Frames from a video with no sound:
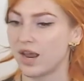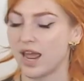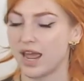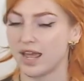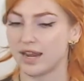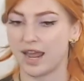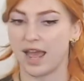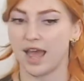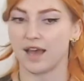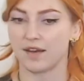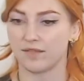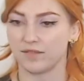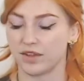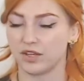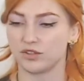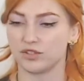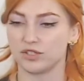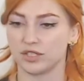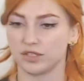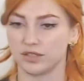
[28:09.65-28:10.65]
and
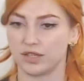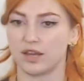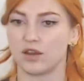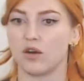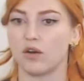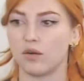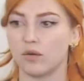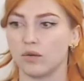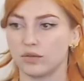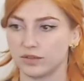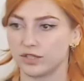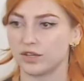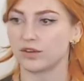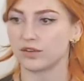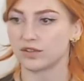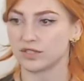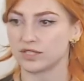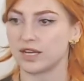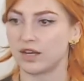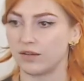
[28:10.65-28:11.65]
having to like hold
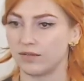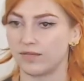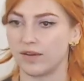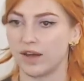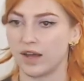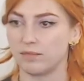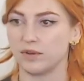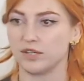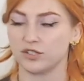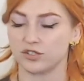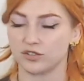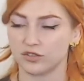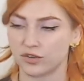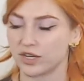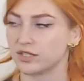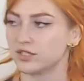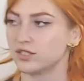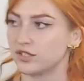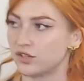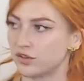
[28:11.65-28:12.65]
yourself up and
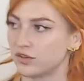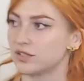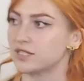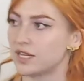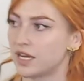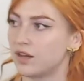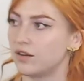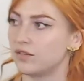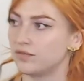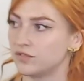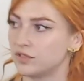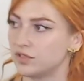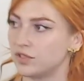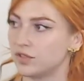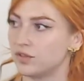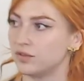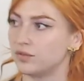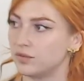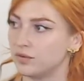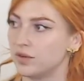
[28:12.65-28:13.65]
trust yourself
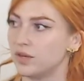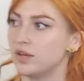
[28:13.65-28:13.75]
to